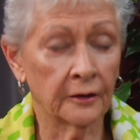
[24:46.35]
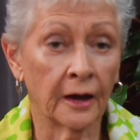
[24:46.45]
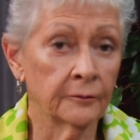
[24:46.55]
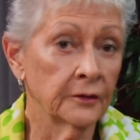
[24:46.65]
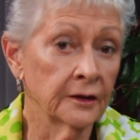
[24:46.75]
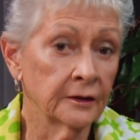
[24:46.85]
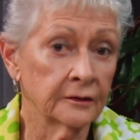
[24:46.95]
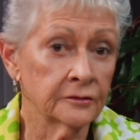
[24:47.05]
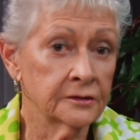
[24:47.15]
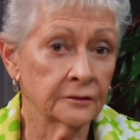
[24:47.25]
I think
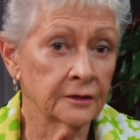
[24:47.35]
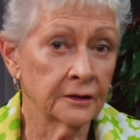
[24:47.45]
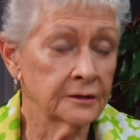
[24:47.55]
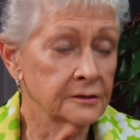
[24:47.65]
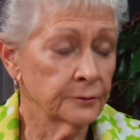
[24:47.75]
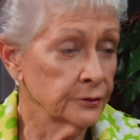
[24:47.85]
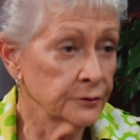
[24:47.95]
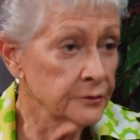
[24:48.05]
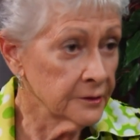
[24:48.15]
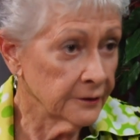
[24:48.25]
there's still things
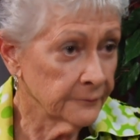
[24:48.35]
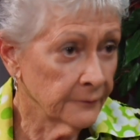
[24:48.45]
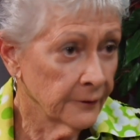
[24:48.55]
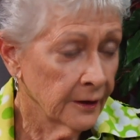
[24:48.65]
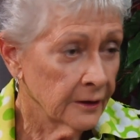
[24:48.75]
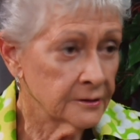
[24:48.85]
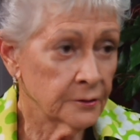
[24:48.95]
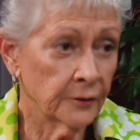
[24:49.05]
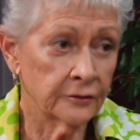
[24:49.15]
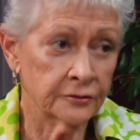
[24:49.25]
producing because the
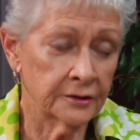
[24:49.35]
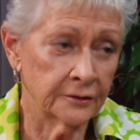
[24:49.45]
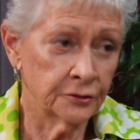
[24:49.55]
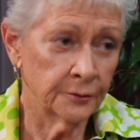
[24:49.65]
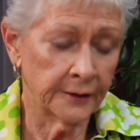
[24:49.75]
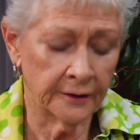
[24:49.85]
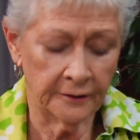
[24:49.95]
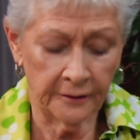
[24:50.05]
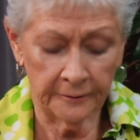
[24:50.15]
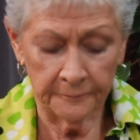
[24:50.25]
weather's not too bad
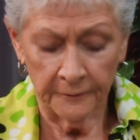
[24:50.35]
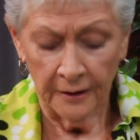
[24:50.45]
yet.